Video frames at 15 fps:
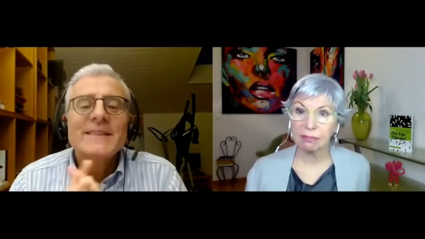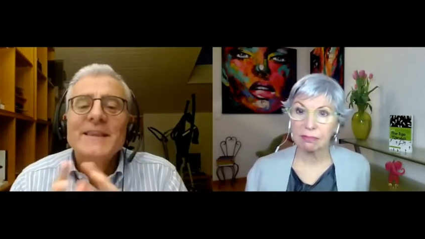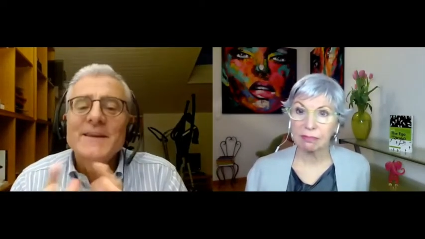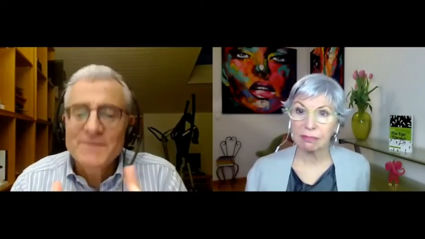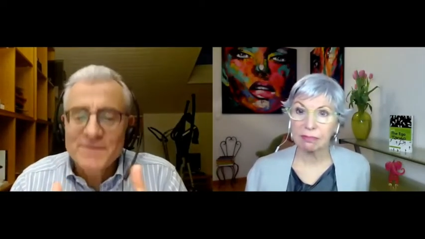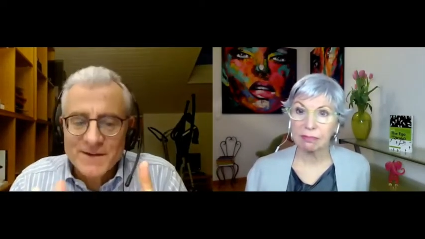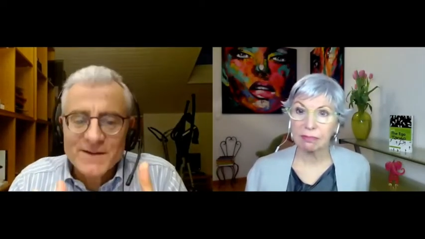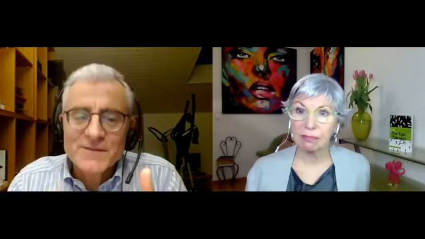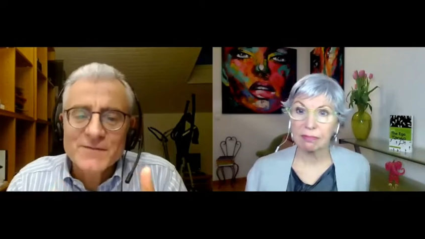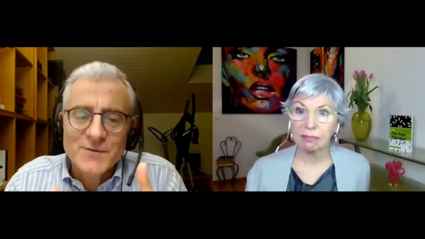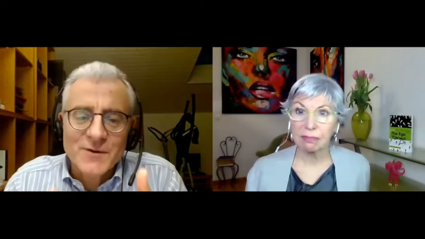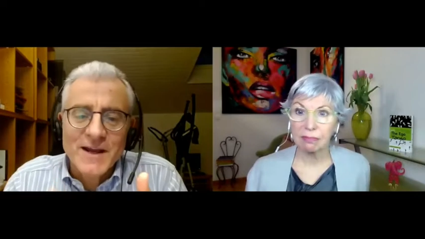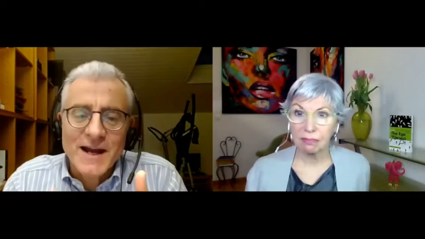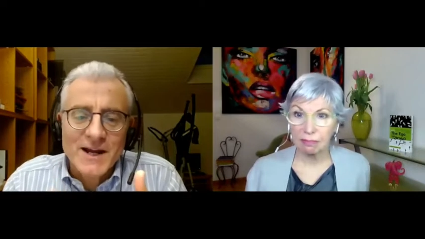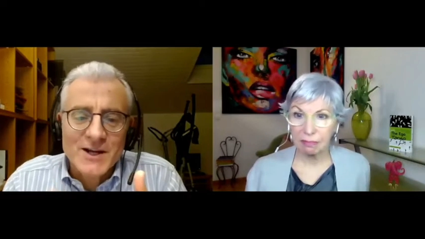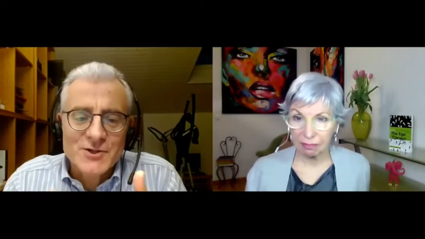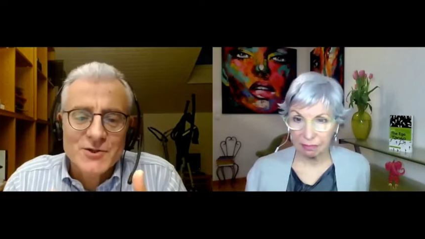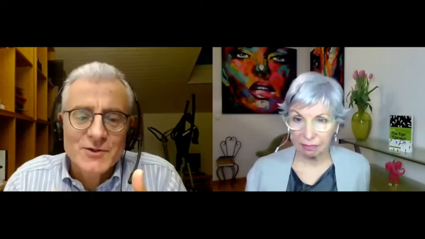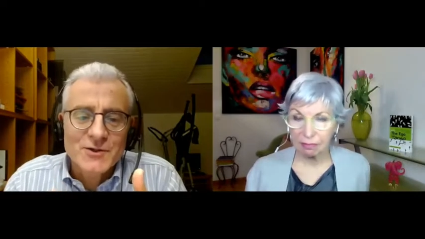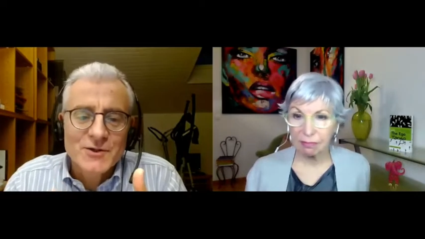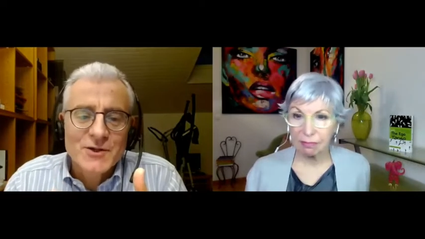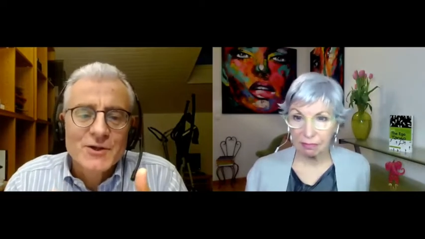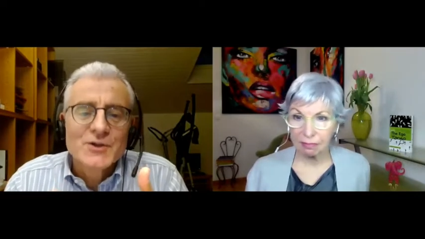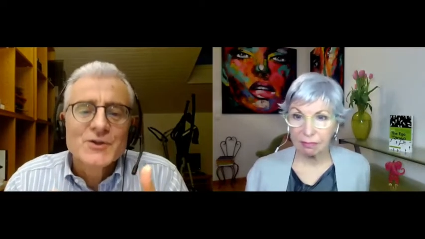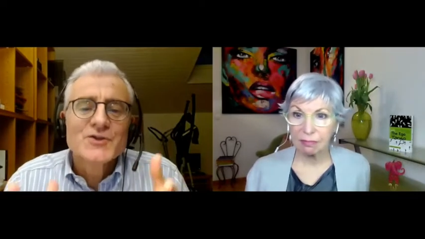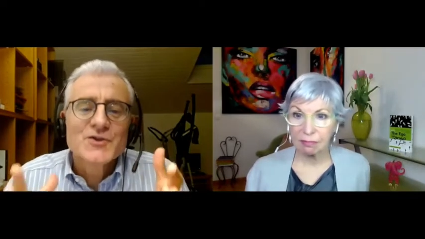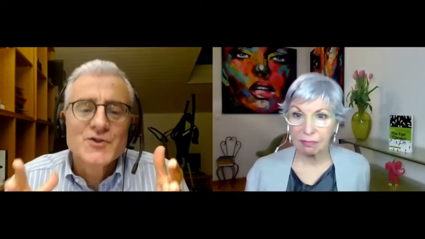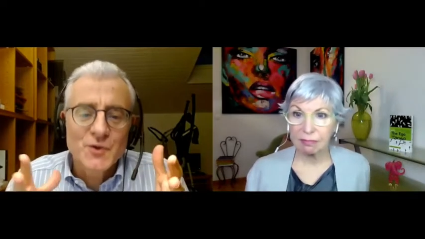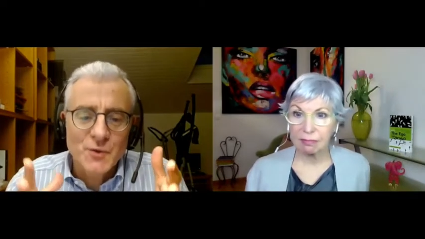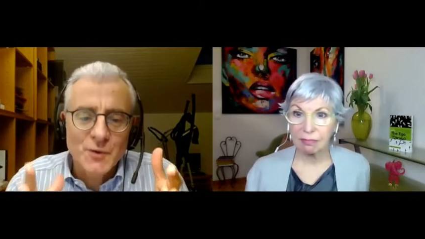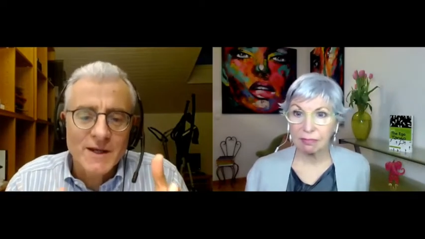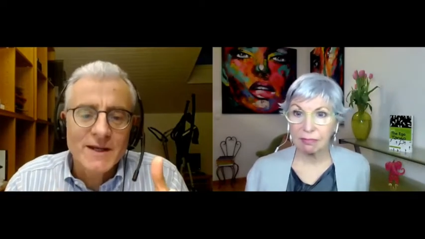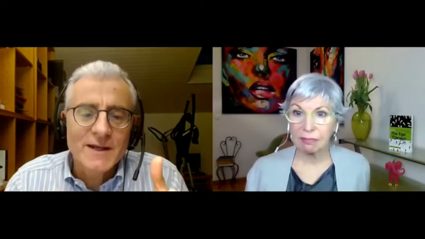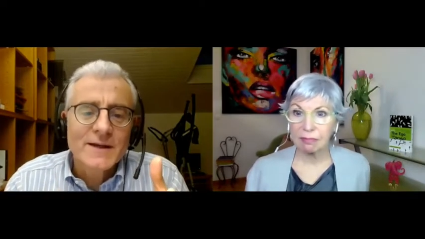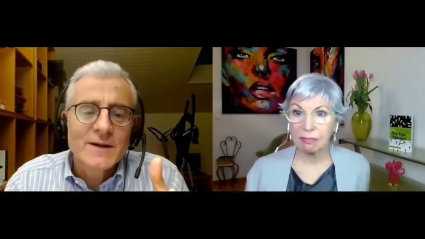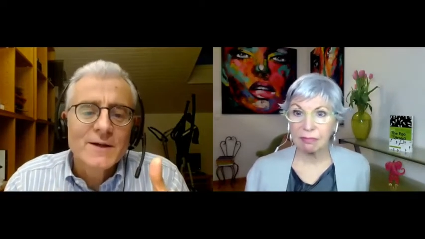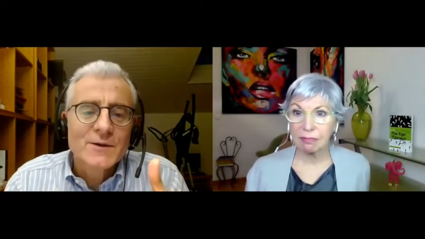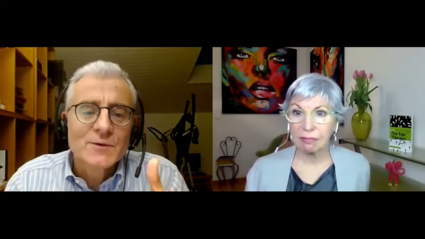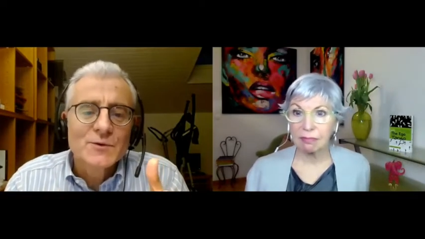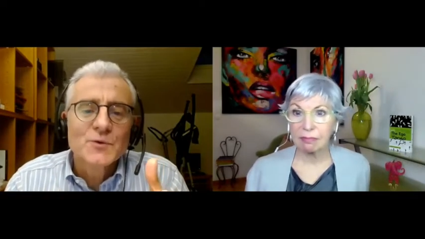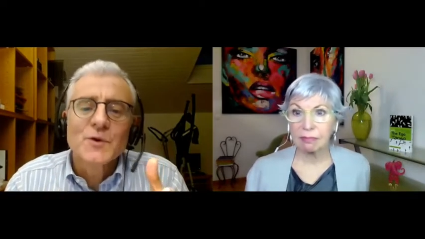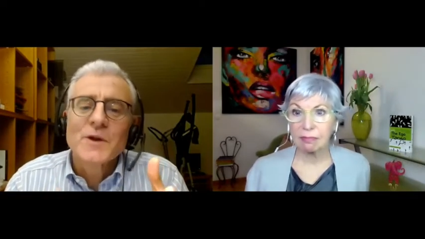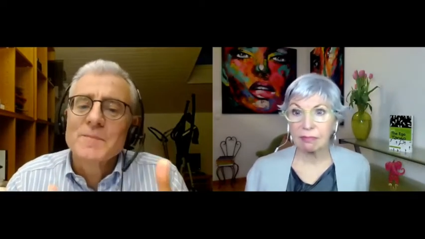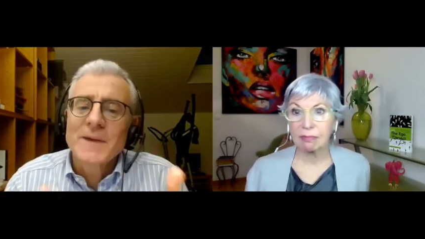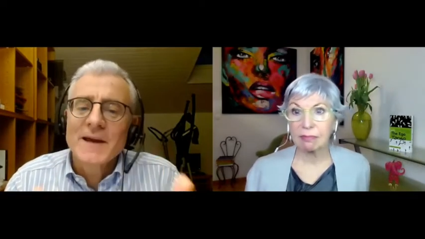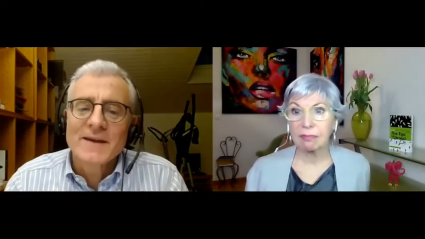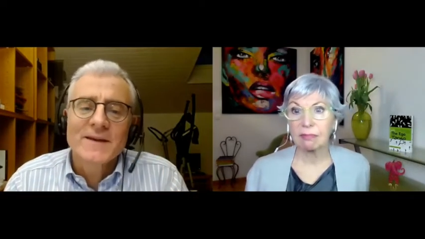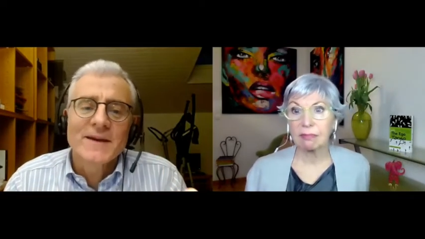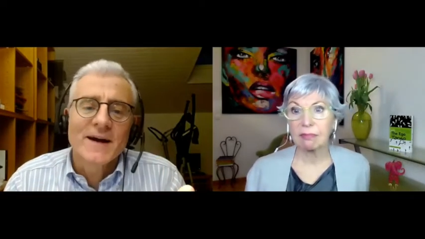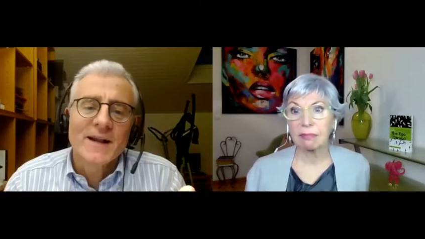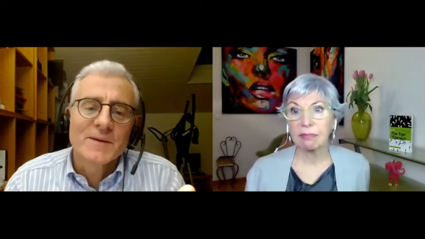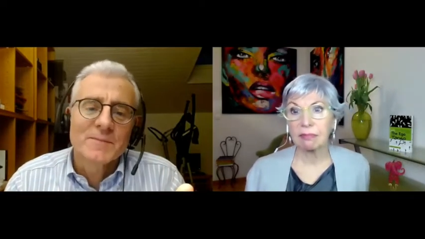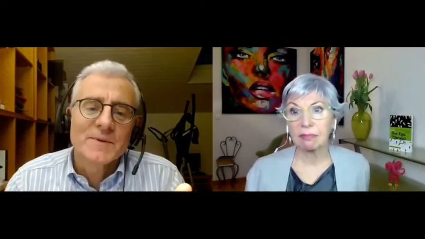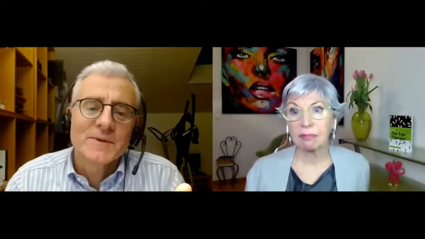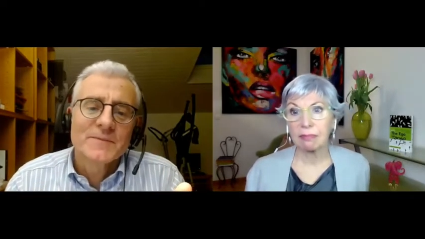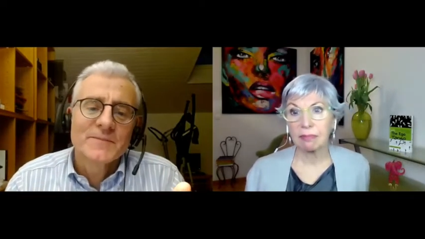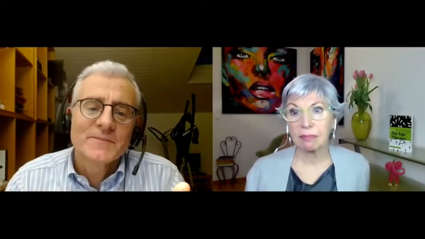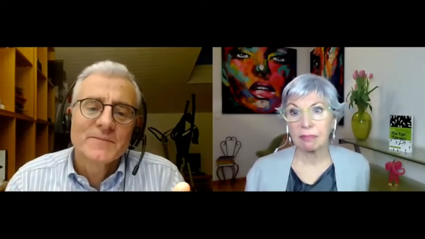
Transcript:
Speaker 1: the first reaction should really to remain calm.